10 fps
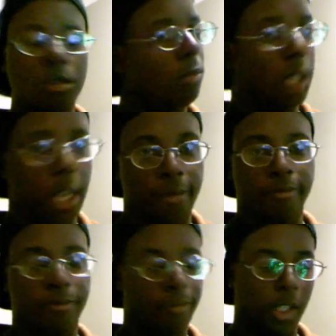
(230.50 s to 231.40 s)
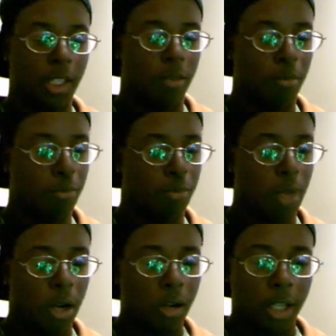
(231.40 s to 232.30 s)
Yeah.
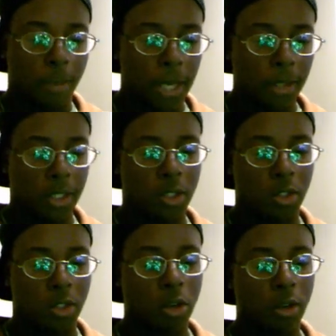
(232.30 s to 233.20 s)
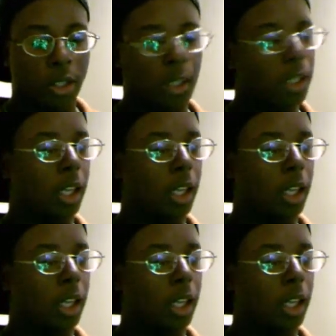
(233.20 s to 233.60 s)
Only thing about this controller